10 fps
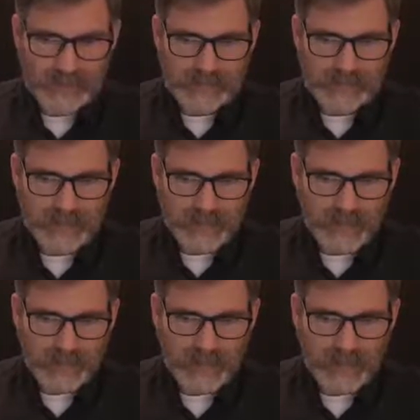gosh,
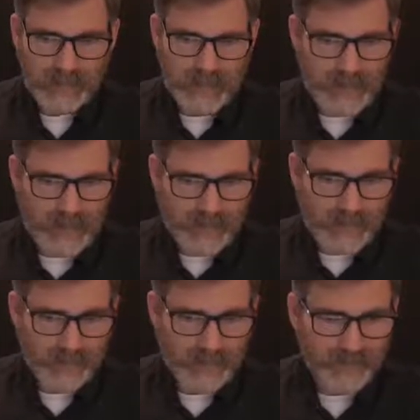I may not
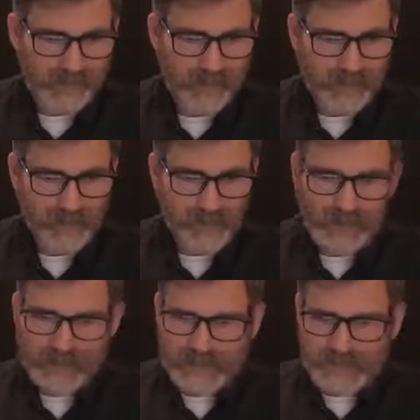have it. So
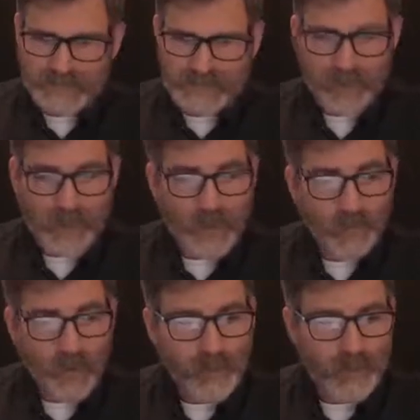anyway, I
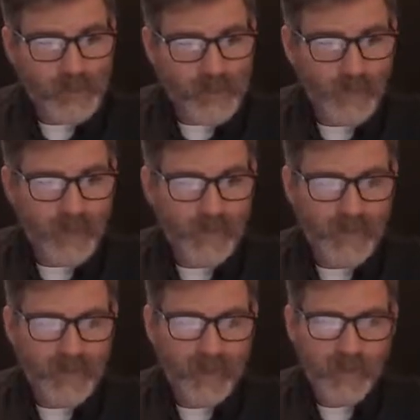was hoping to show that
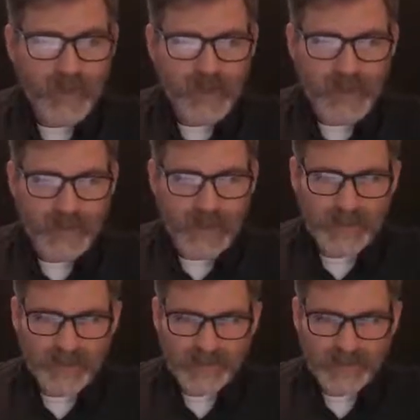with you. I wanted you to be able
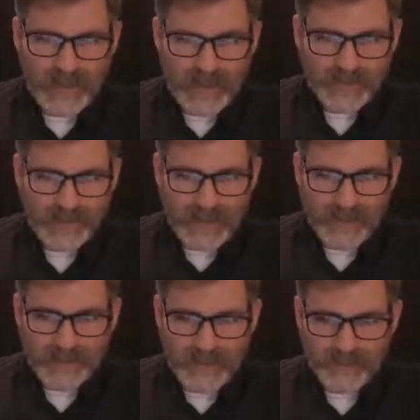to see
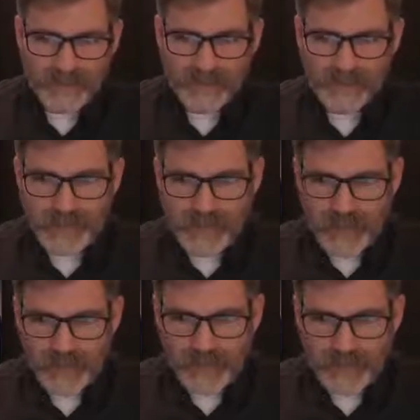that
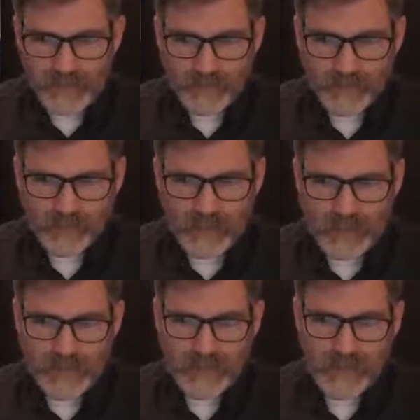video. Here it is
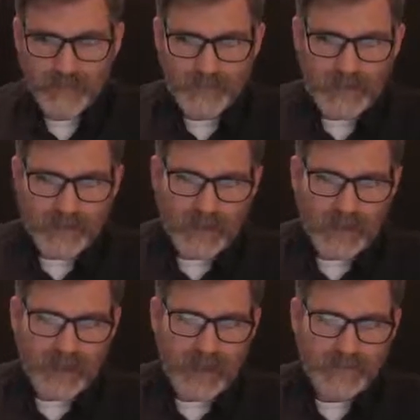right here.
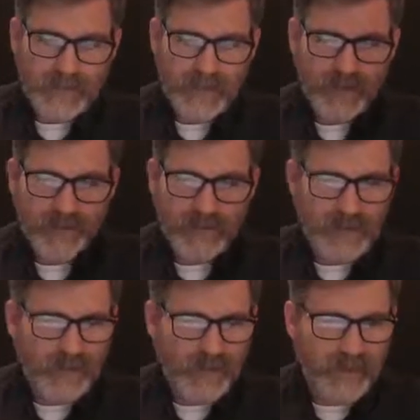He is
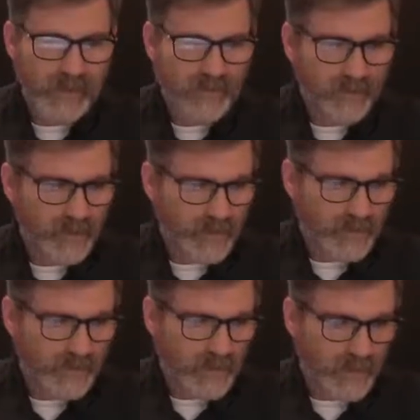a
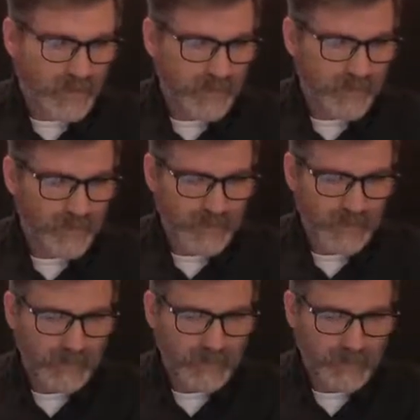Syrian guy
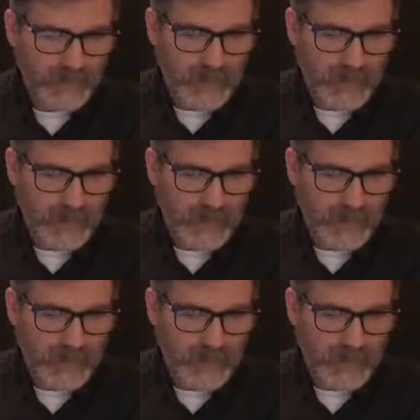that's